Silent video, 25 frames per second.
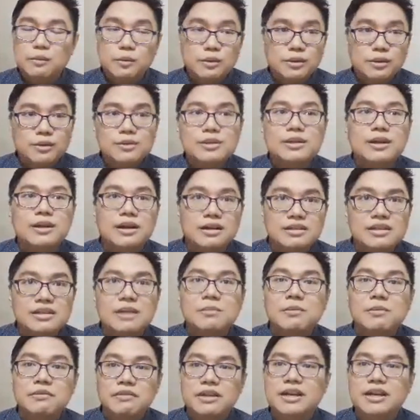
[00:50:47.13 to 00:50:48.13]
Those are
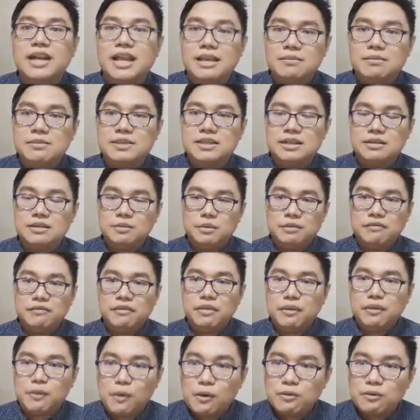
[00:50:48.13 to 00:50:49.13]
some of the names that we've
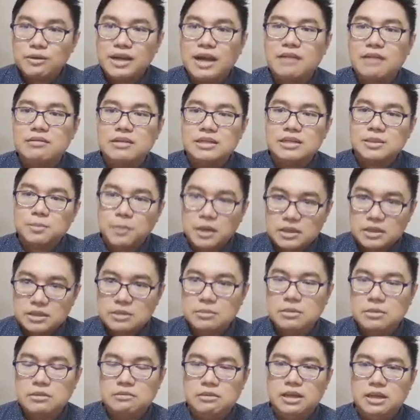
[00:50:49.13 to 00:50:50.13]
thrown out as
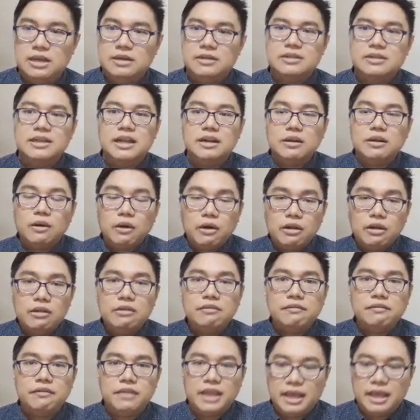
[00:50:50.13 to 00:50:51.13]
possible winners, and all
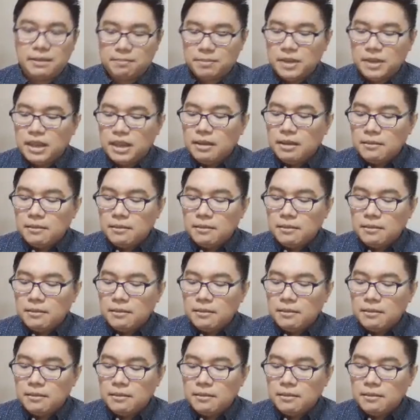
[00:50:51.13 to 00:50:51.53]
of them